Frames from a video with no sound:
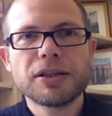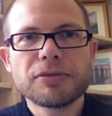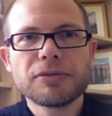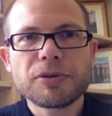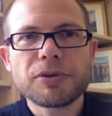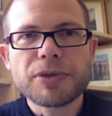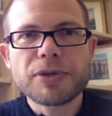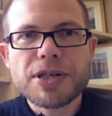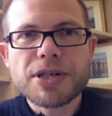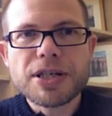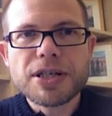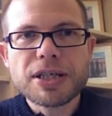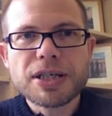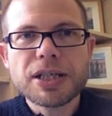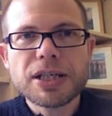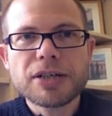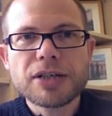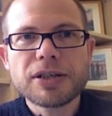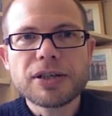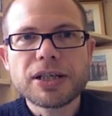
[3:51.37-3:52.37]
what we see
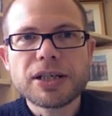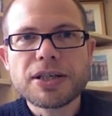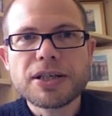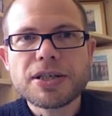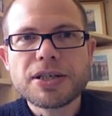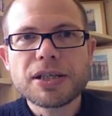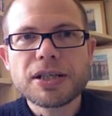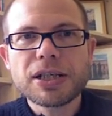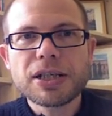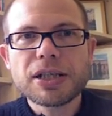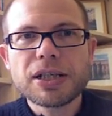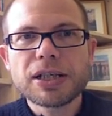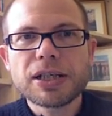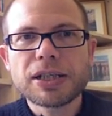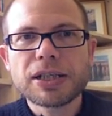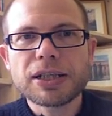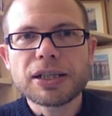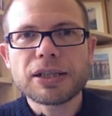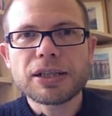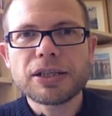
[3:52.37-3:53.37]
here is a
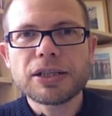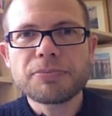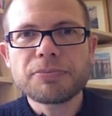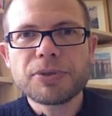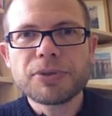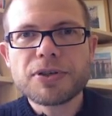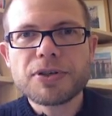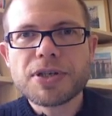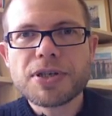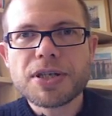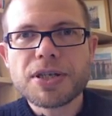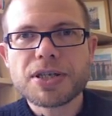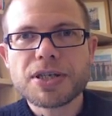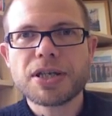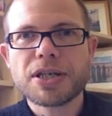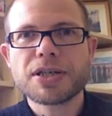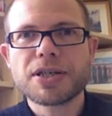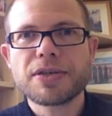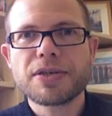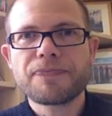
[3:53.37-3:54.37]
little alert box that
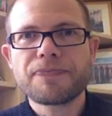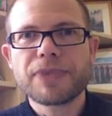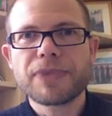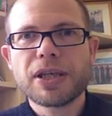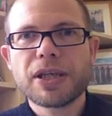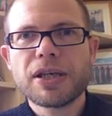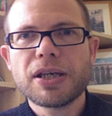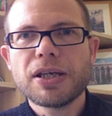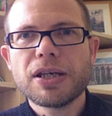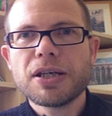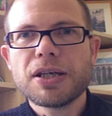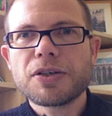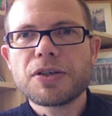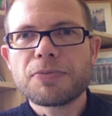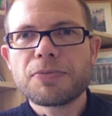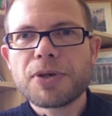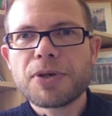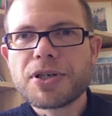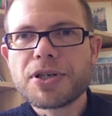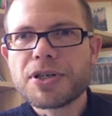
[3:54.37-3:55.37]
says, your
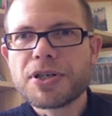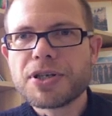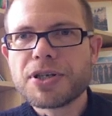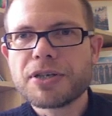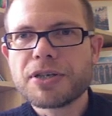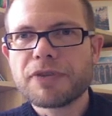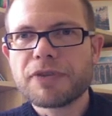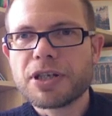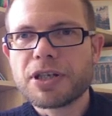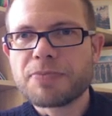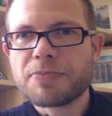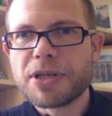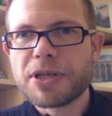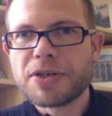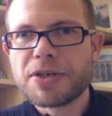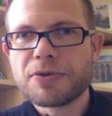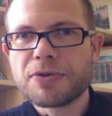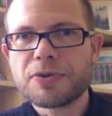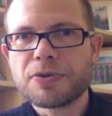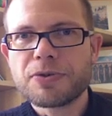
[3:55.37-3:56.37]
personal certificate has been
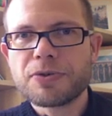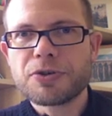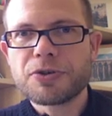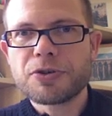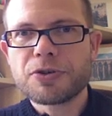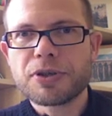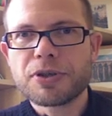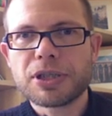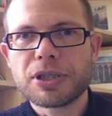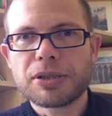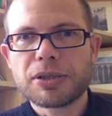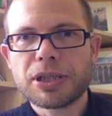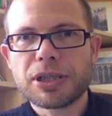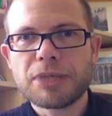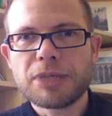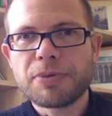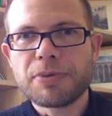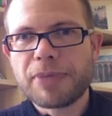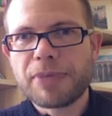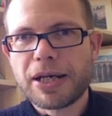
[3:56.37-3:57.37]
installed, you should
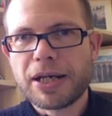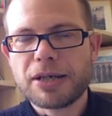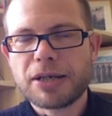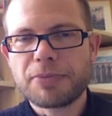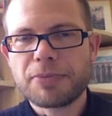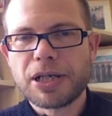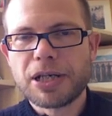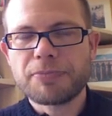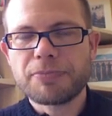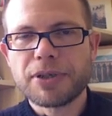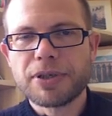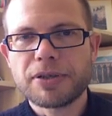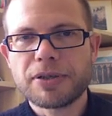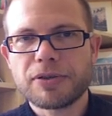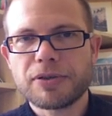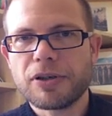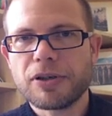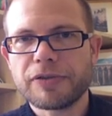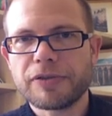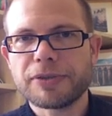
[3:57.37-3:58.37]
keep a backup copy
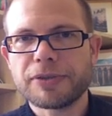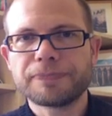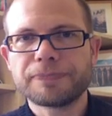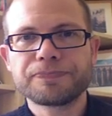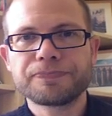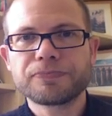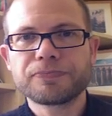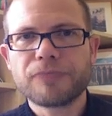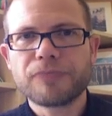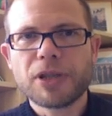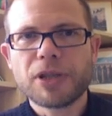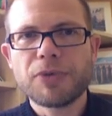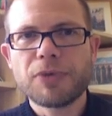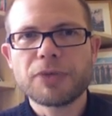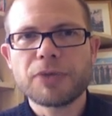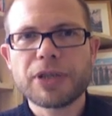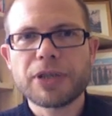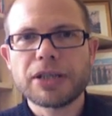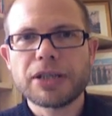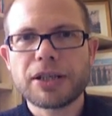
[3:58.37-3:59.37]
of it. Well,
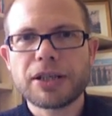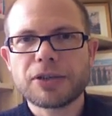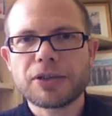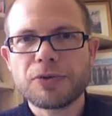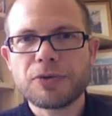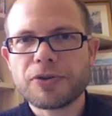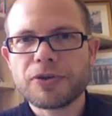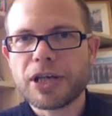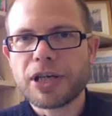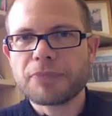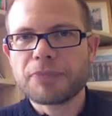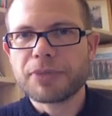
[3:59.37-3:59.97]
we can ignore that